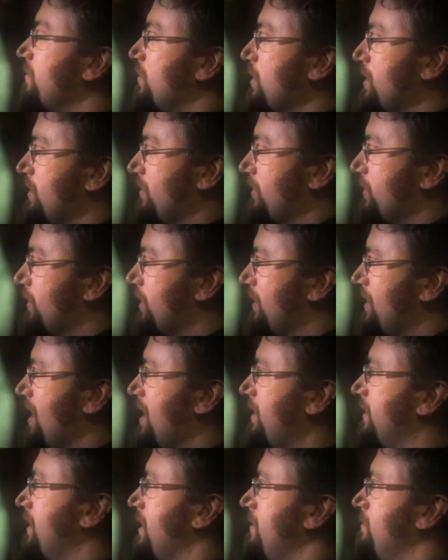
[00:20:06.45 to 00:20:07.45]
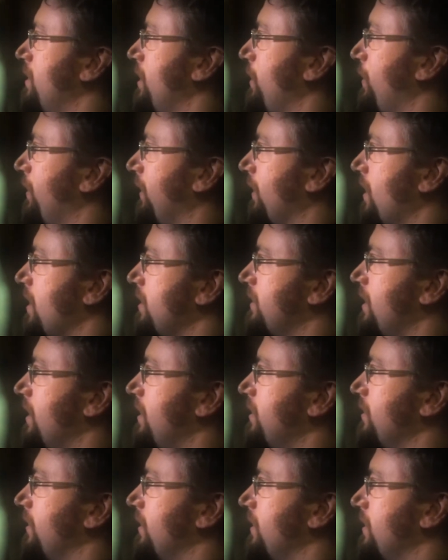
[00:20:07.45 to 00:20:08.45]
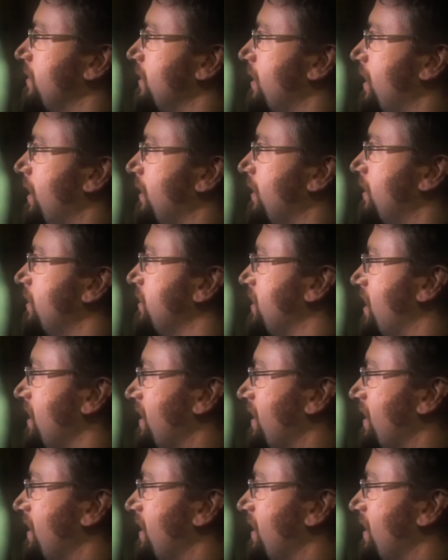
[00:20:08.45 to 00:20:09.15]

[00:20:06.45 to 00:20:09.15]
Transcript: But you look at that same month in Los Angeles, and there's